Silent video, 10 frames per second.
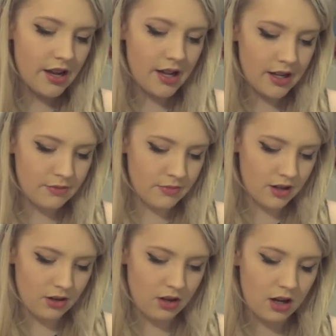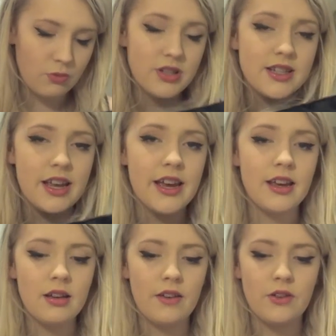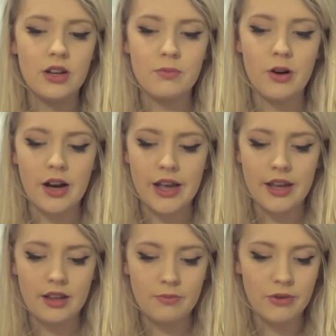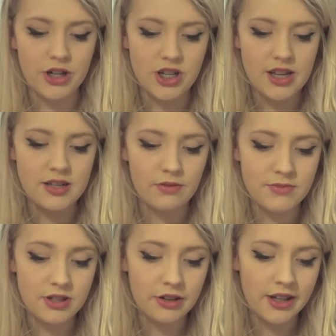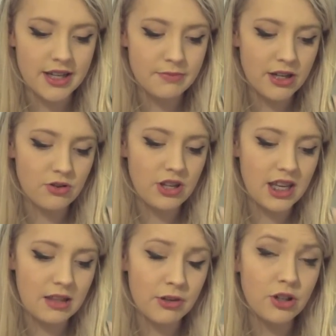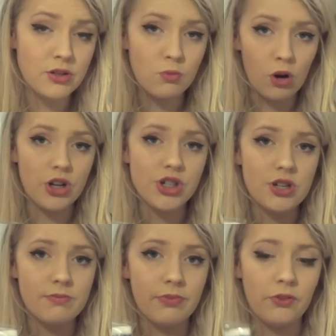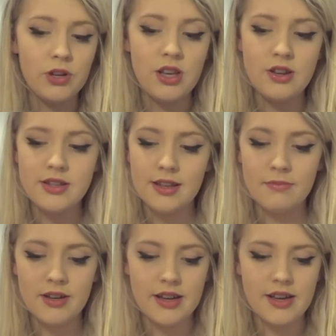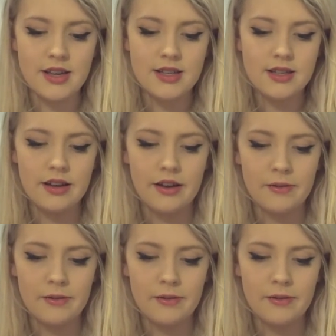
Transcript: I would say if you're going to buy brushes from Sedona Lace, make sure you give them a good wash before you use them, because